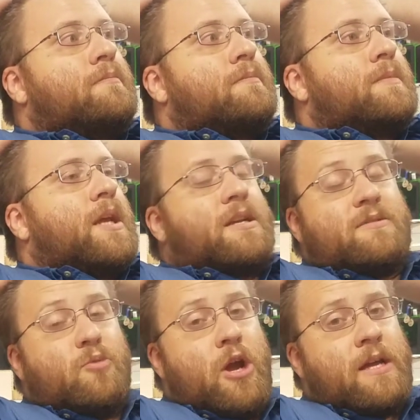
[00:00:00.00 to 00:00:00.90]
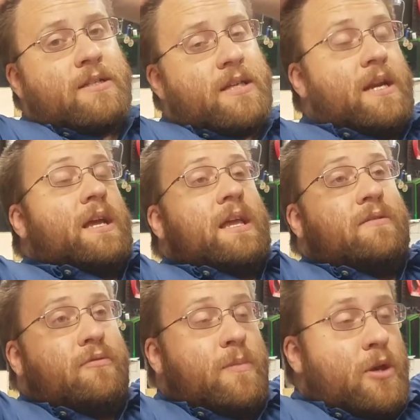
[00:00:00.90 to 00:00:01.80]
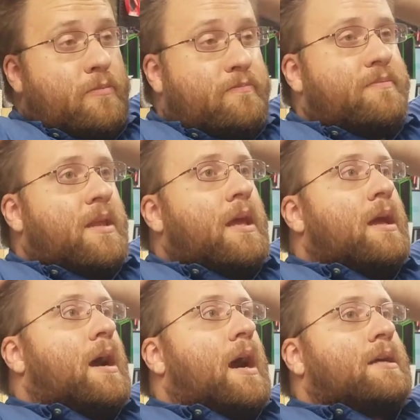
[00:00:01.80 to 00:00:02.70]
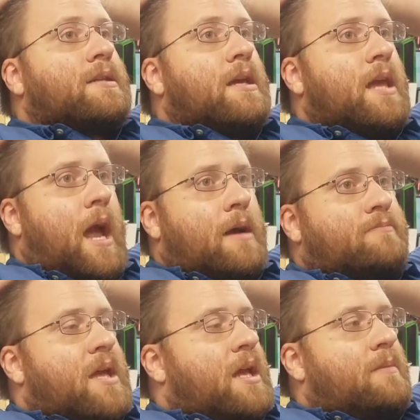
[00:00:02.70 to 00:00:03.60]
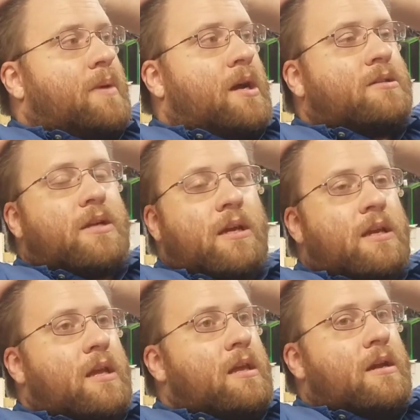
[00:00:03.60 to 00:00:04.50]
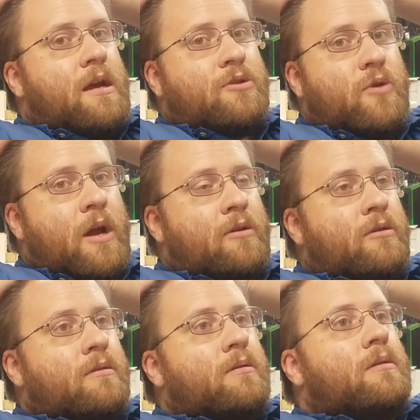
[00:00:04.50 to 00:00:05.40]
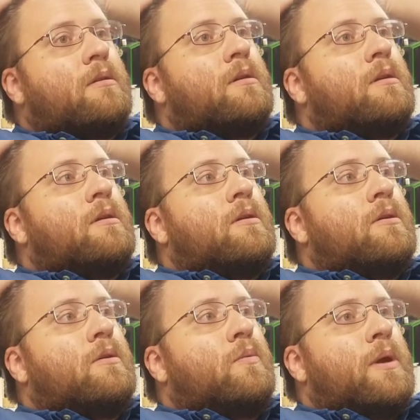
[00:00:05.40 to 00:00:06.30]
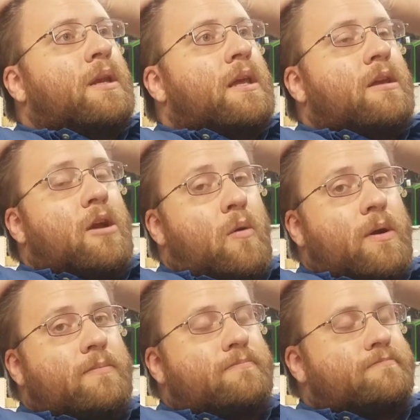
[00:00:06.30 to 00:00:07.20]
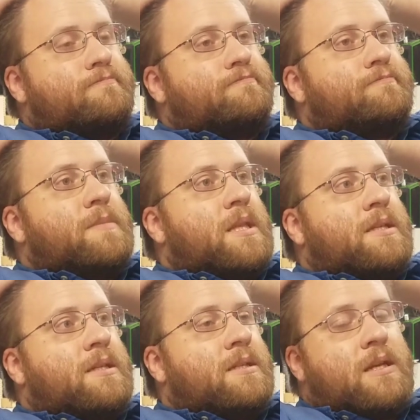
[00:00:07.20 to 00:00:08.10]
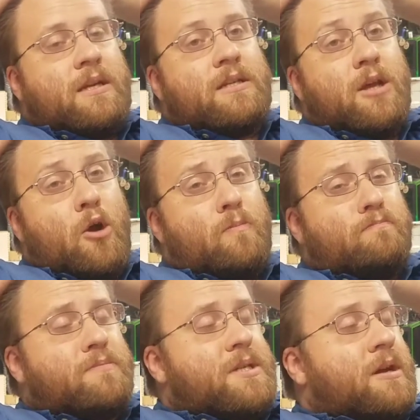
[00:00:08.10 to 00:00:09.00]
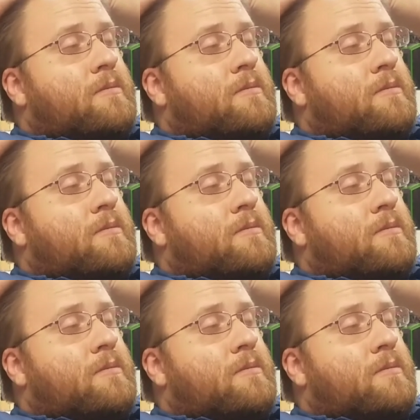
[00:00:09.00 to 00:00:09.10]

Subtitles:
Customer asks, can I get it from you? I say, yeah, $80, I can get you a nice router. We can get you going. This is in his home, so